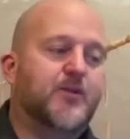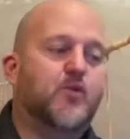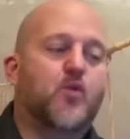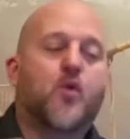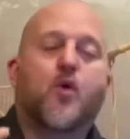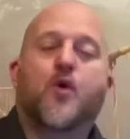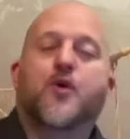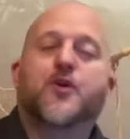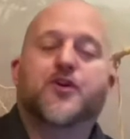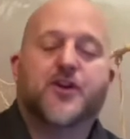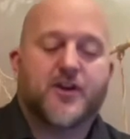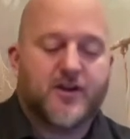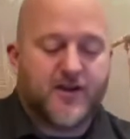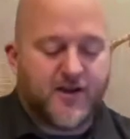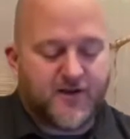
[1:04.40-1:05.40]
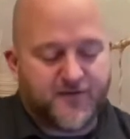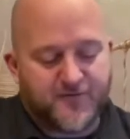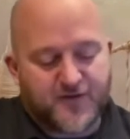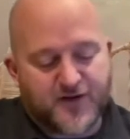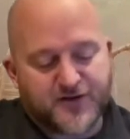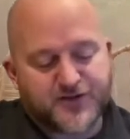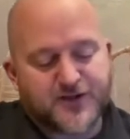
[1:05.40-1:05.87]
warned
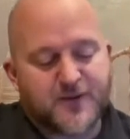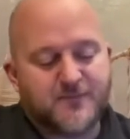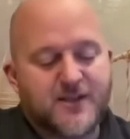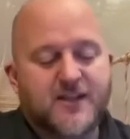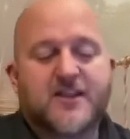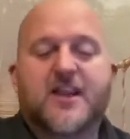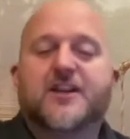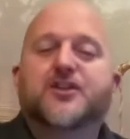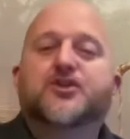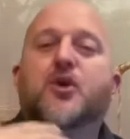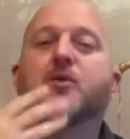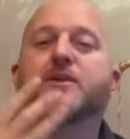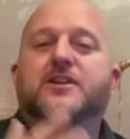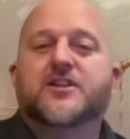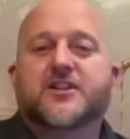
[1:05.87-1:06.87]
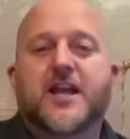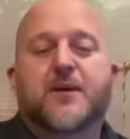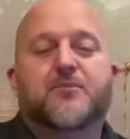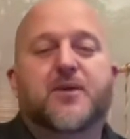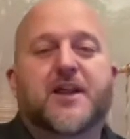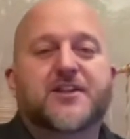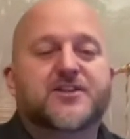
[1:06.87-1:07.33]
of something that is going to take
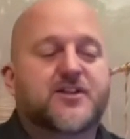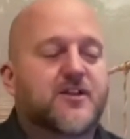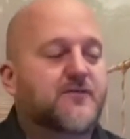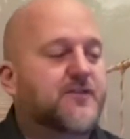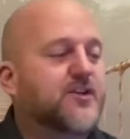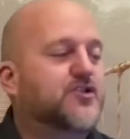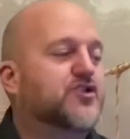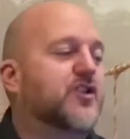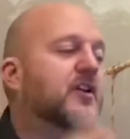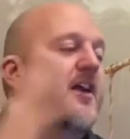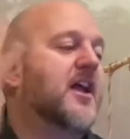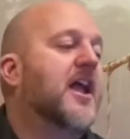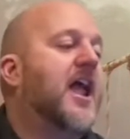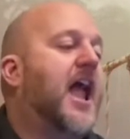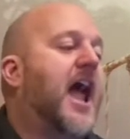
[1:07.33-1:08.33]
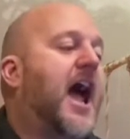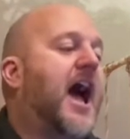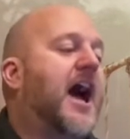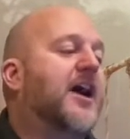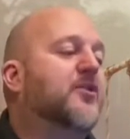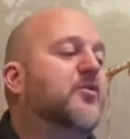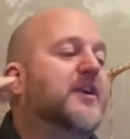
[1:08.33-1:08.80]
place in the future.
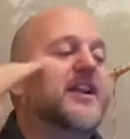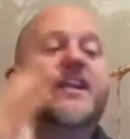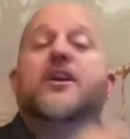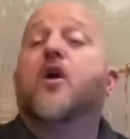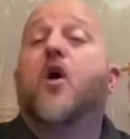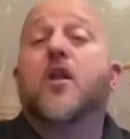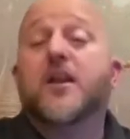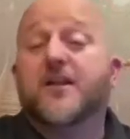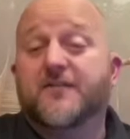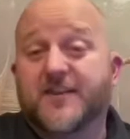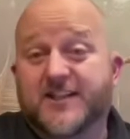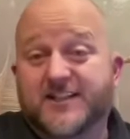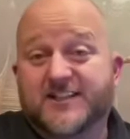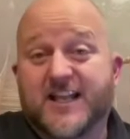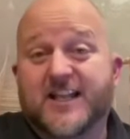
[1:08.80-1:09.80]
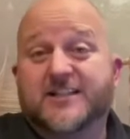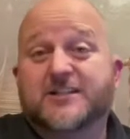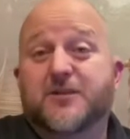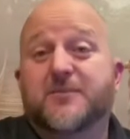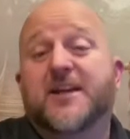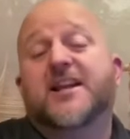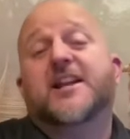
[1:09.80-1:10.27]
And we need all of these things
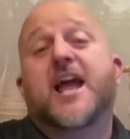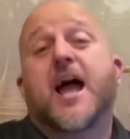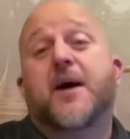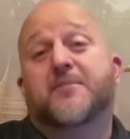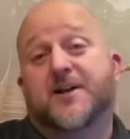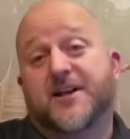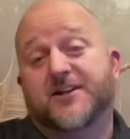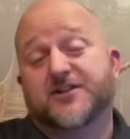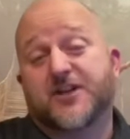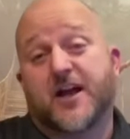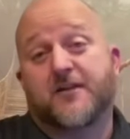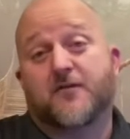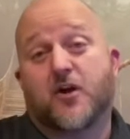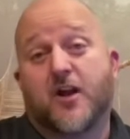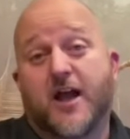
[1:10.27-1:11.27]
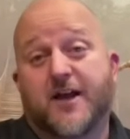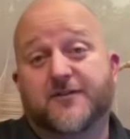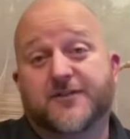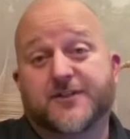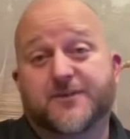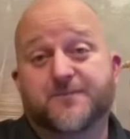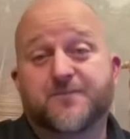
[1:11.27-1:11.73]
to begin to happen inside of our
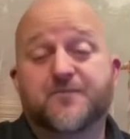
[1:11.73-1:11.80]
lives.